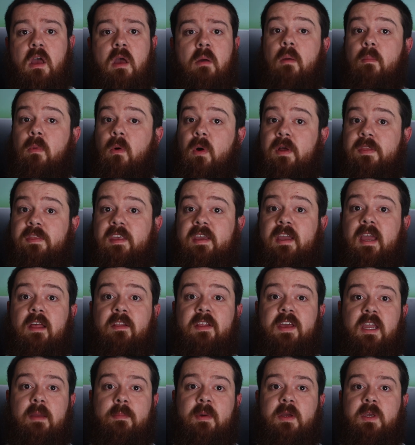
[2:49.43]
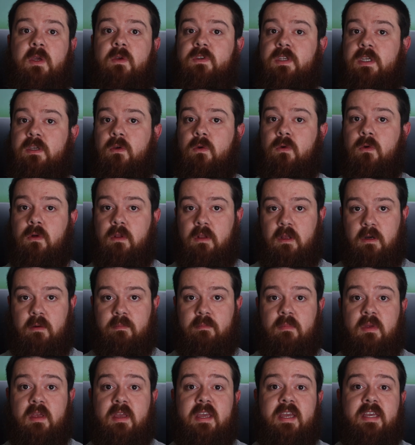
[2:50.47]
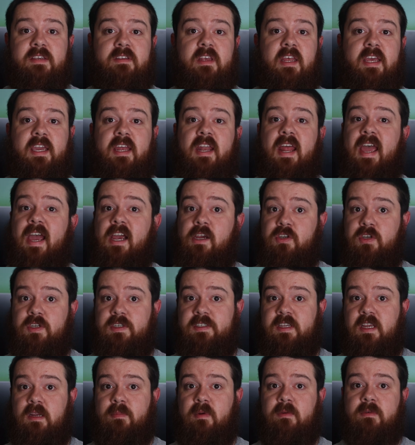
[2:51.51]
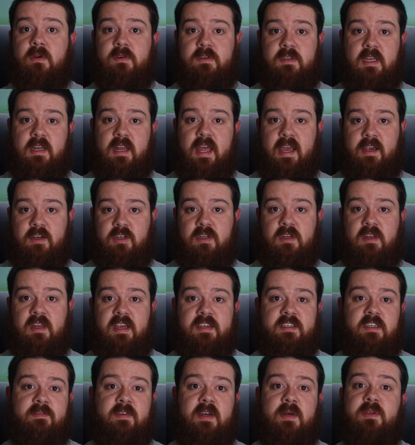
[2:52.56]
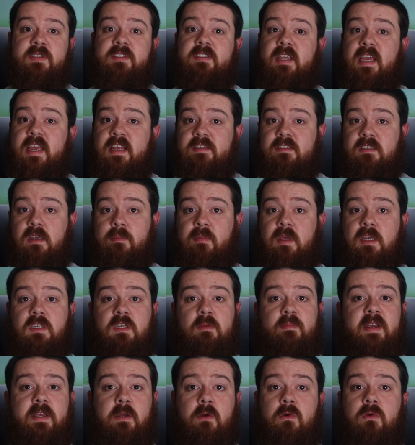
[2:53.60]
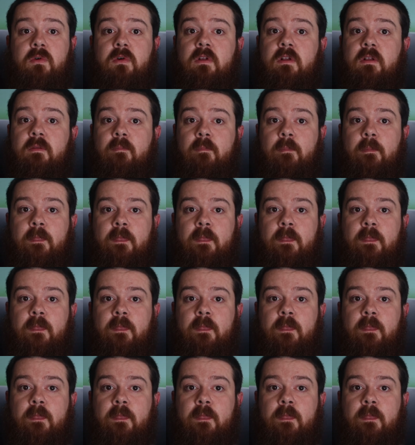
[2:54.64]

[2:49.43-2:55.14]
But one thing I like about using Google Home is that I can actually set up a routine action as if I was saying something to my Google.